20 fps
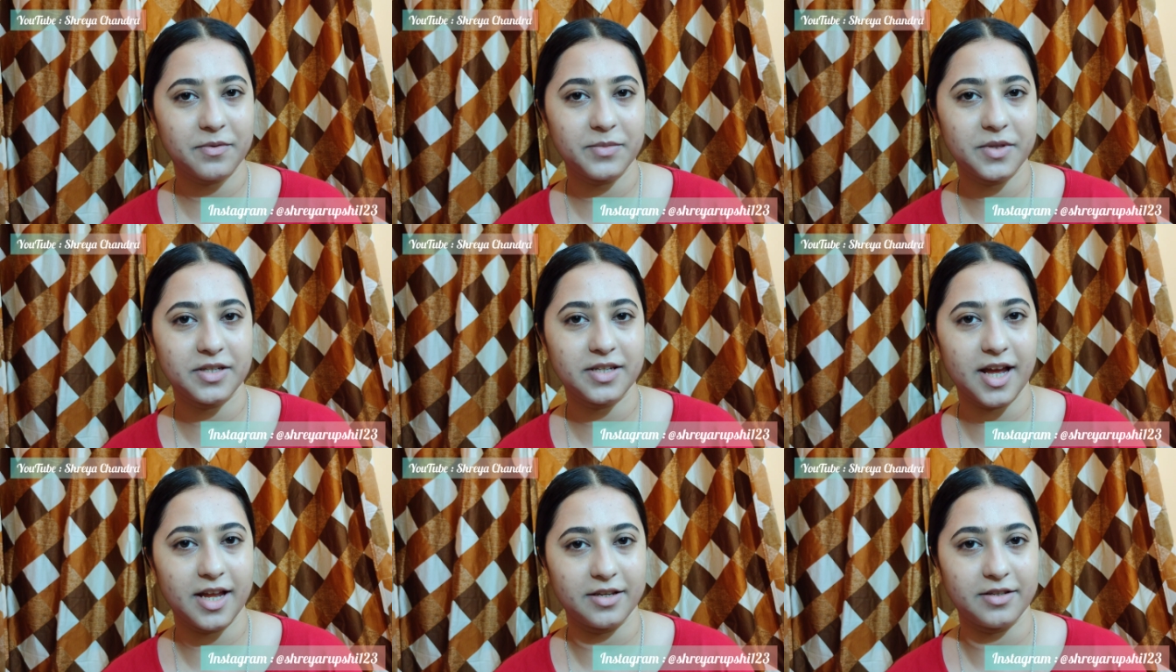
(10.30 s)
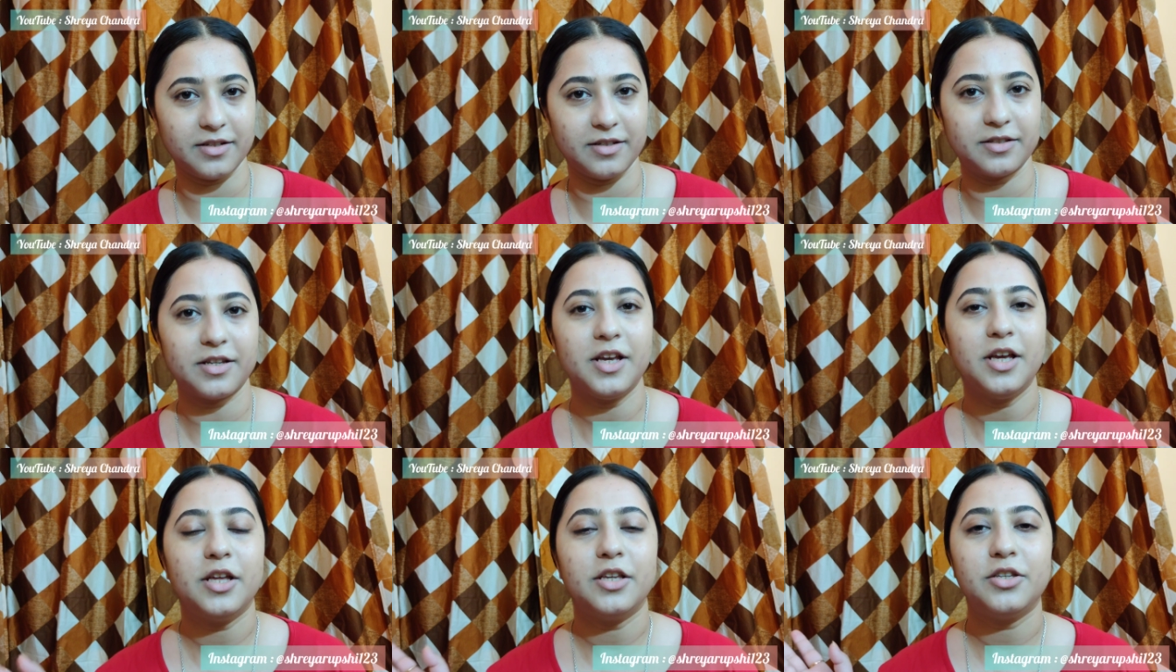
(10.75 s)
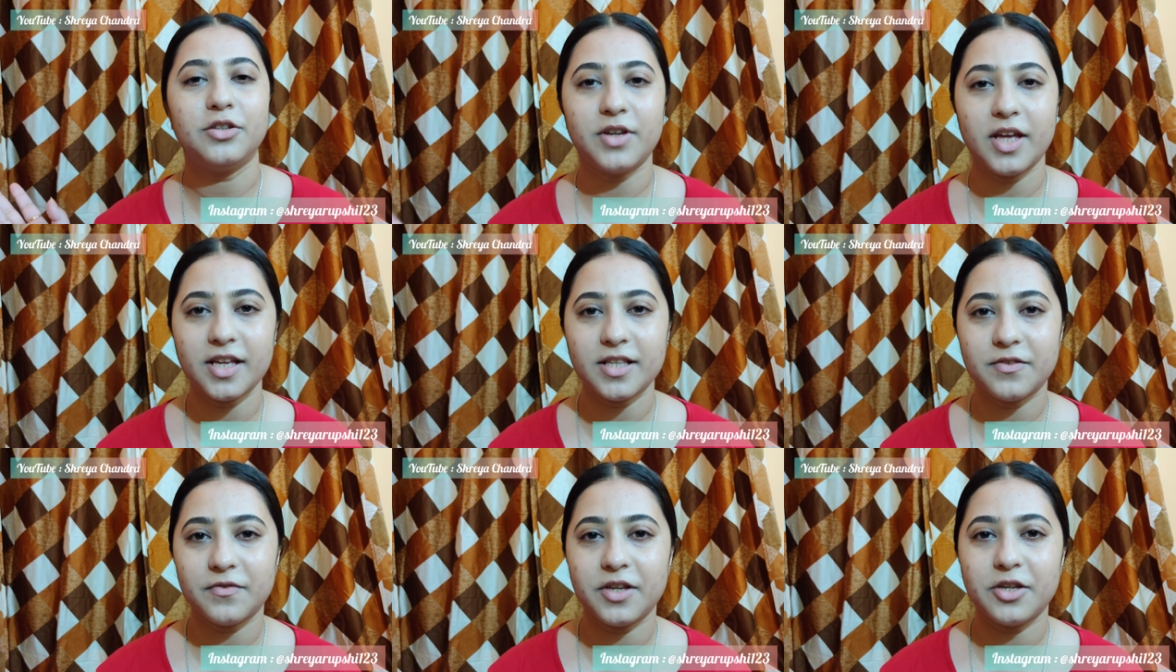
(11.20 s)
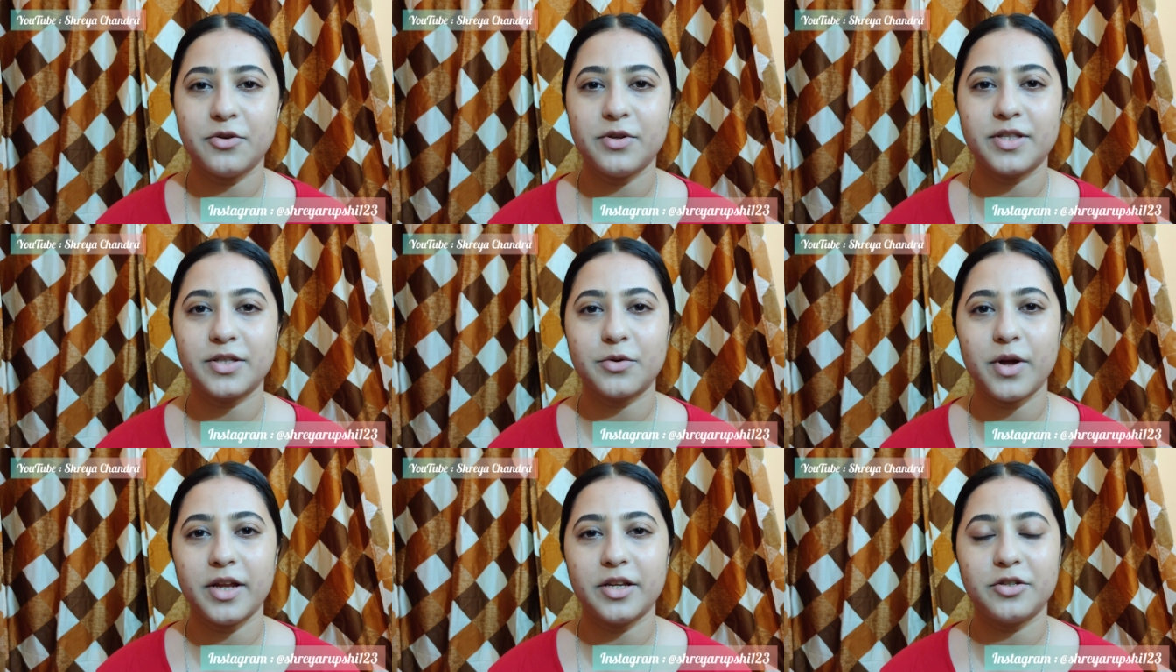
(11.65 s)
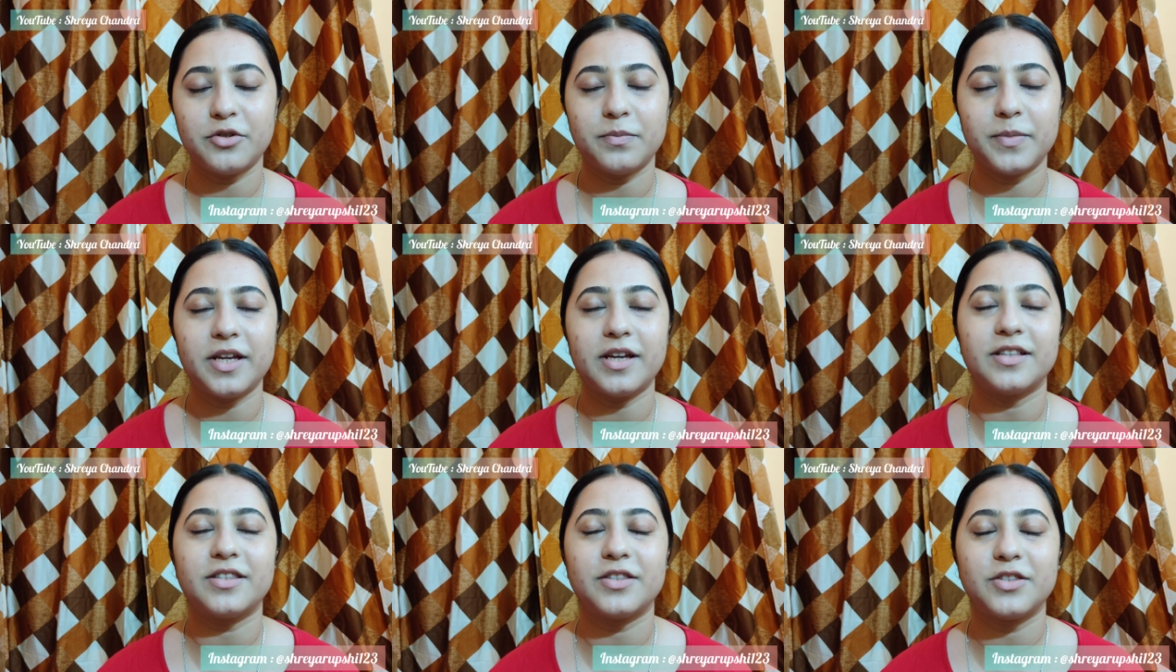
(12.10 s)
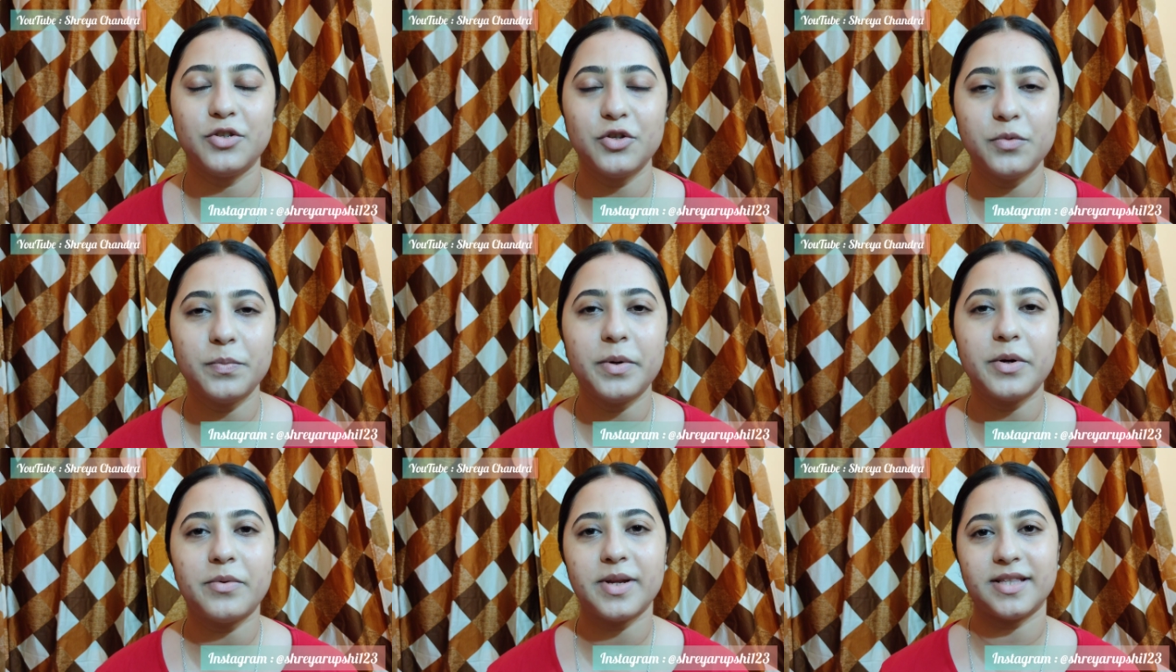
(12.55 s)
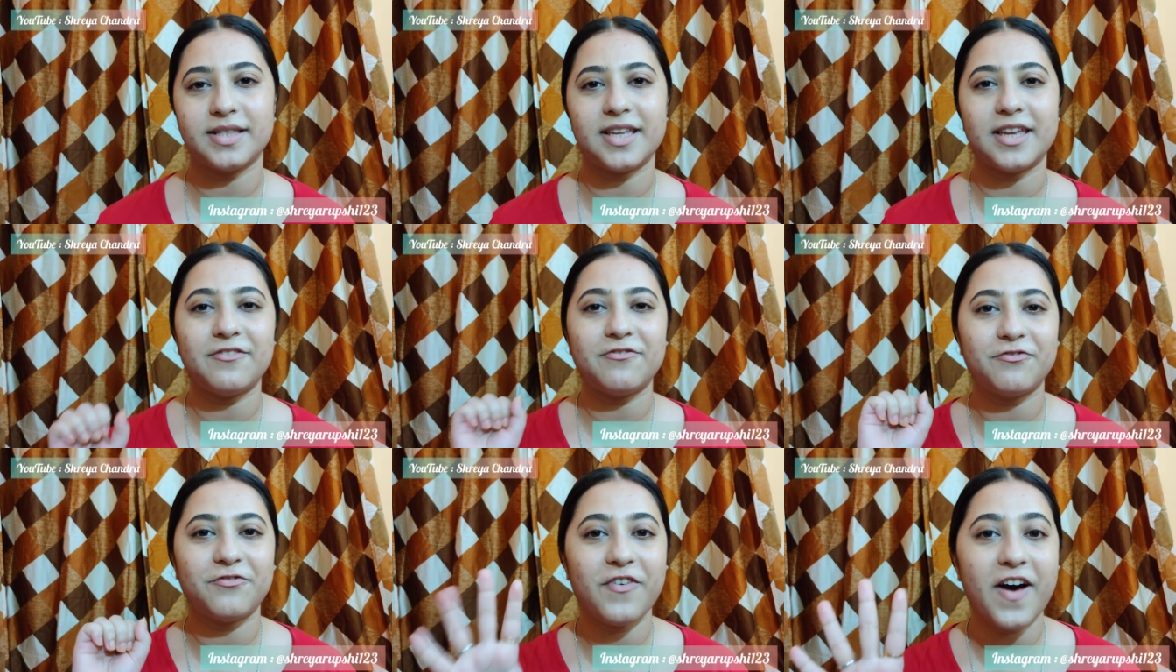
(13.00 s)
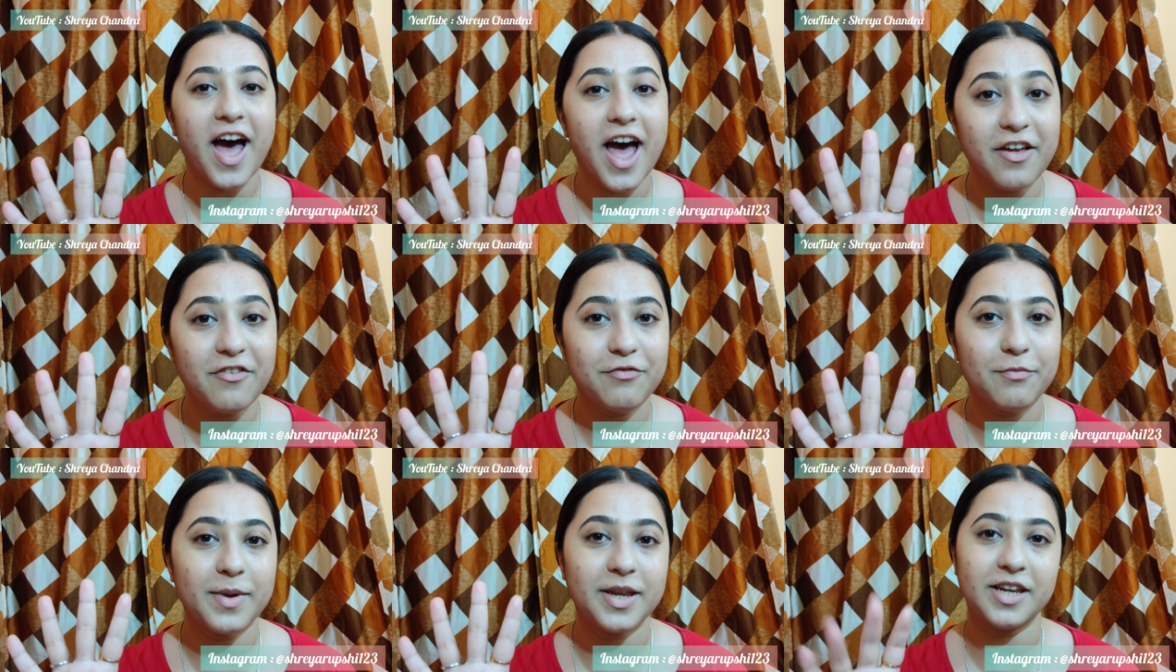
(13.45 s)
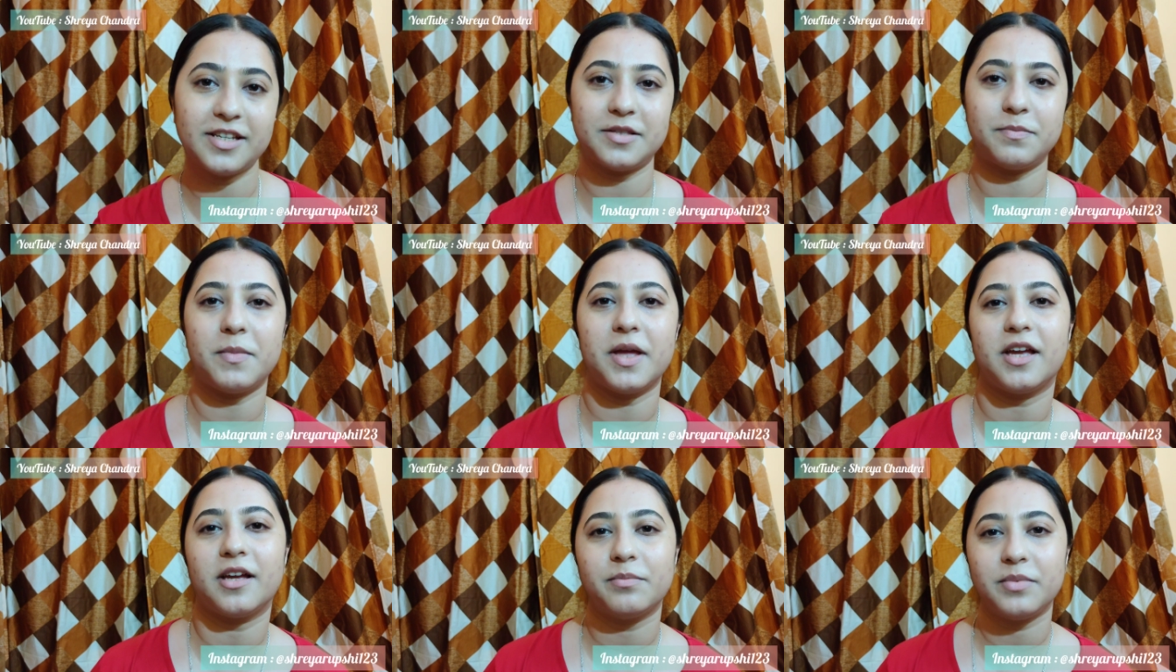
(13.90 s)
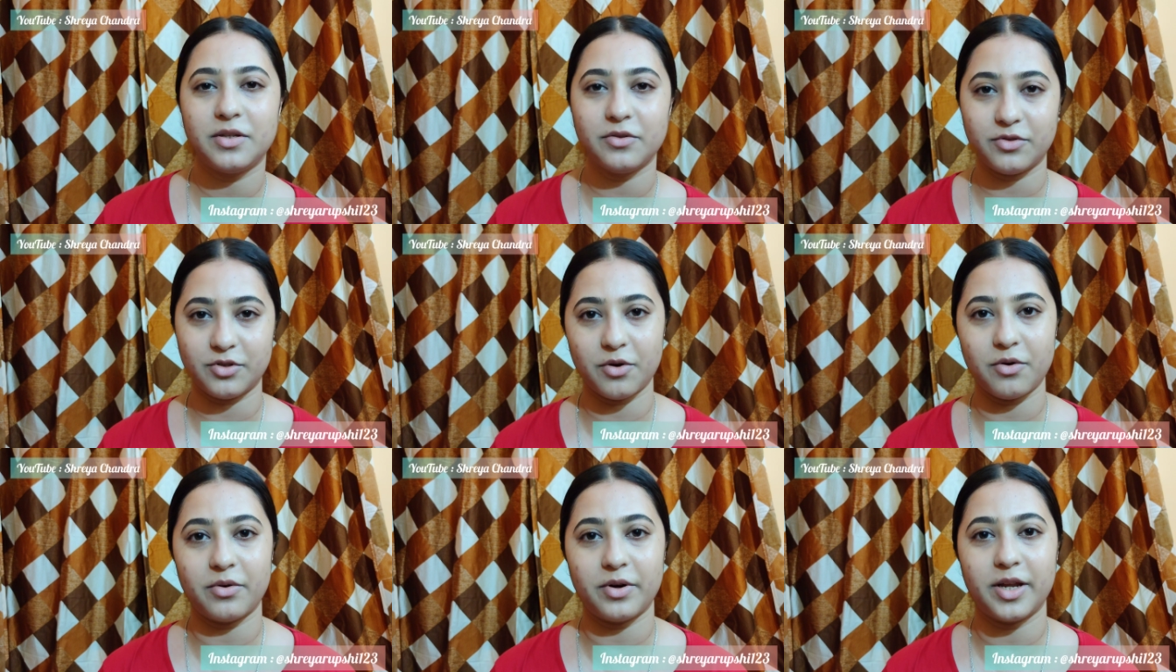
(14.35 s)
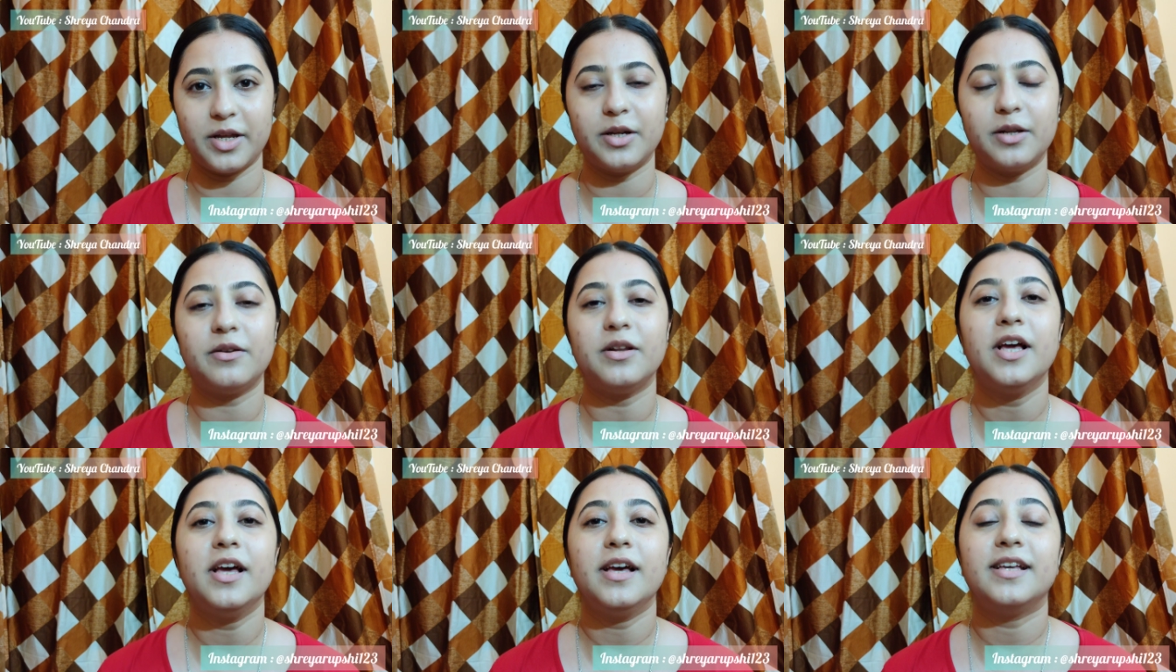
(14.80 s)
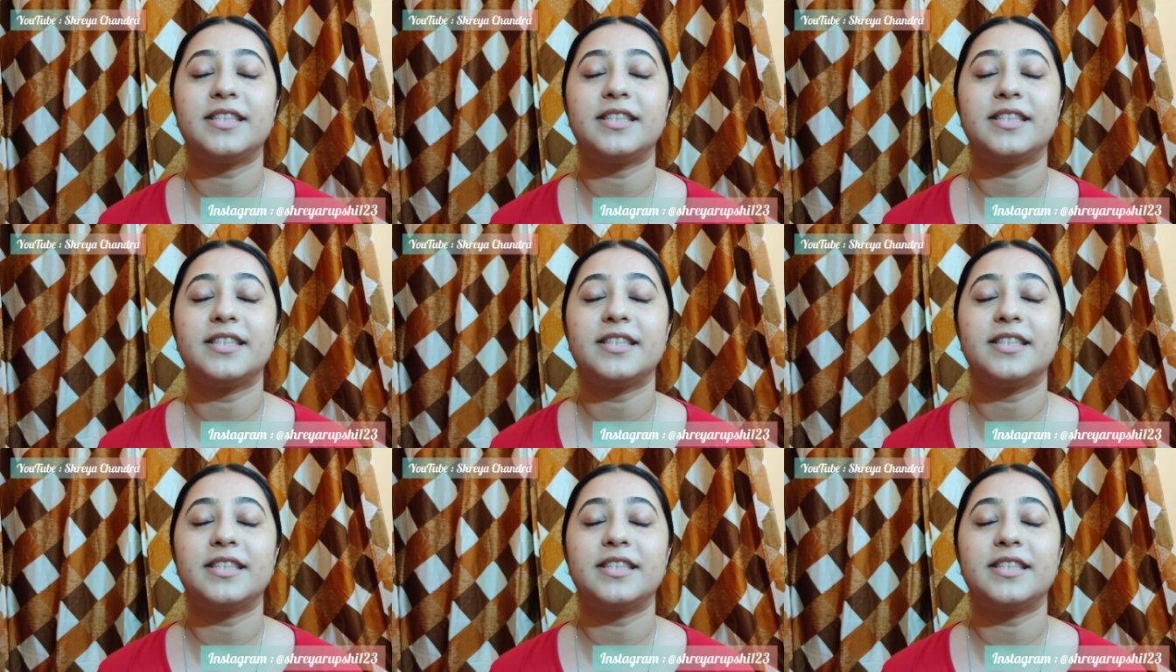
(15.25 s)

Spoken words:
from the title, today's video is going to be a super easy 5 minutes makeup tutorial,